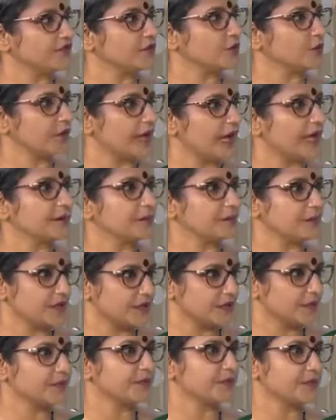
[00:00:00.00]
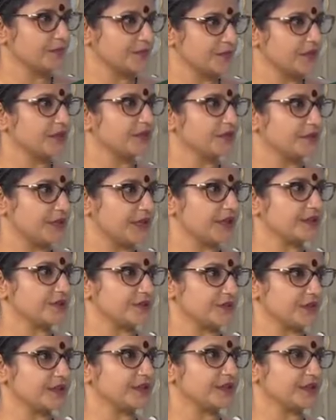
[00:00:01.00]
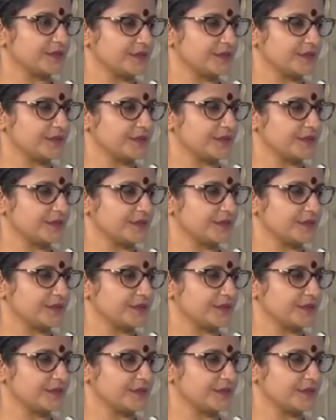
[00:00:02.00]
you how innovative be. innovation That's has right. taken